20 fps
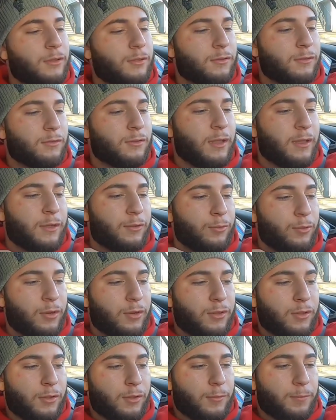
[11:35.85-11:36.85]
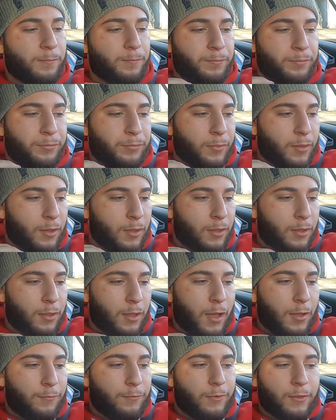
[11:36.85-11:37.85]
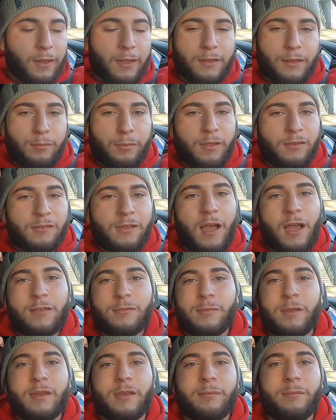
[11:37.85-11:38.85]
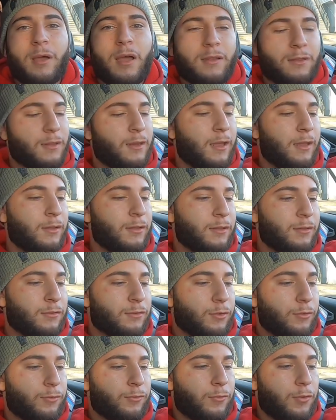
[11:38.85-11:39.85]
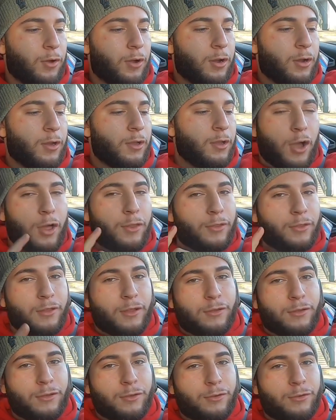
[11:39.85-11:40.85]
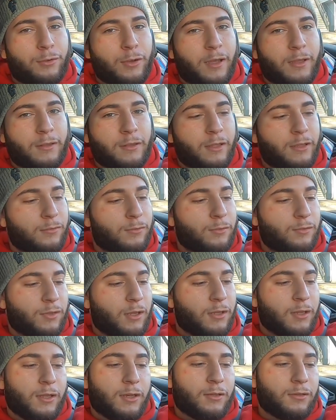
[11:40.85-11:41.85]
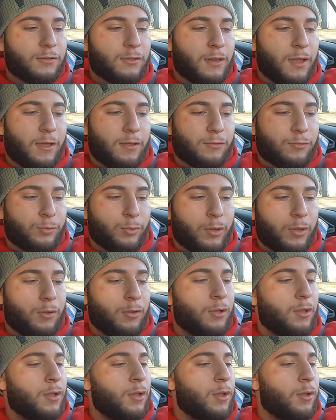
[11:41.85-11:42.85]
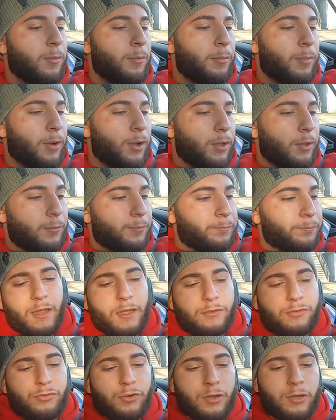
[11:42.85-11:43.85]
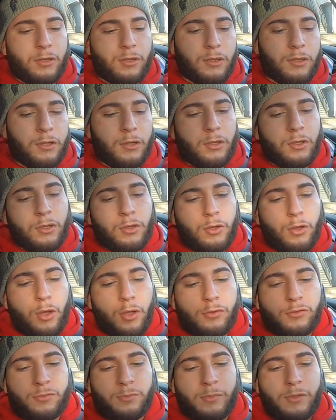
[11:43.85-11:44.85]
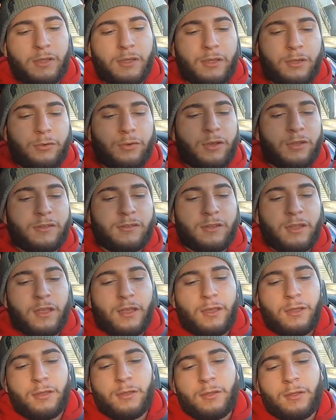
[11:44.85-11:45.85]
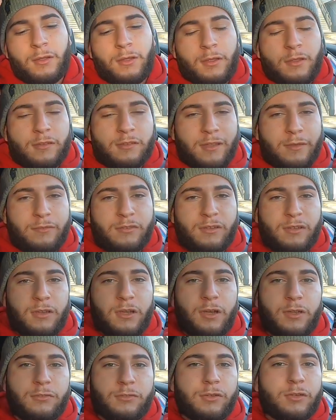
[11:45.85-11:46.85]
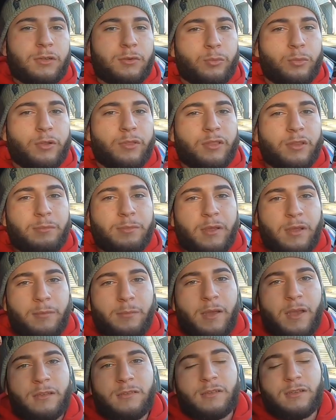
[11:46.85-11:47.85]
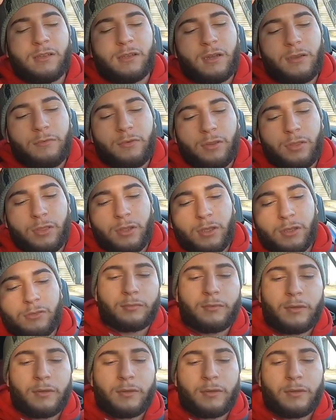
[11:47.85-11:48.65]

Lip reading: This is like one of the, I feel like the best cosmetic mod that I did so far, other than the new headlights, which I'll get into that as well. But that trunk cost me, you could say, $1,700 with the paint matching and everything.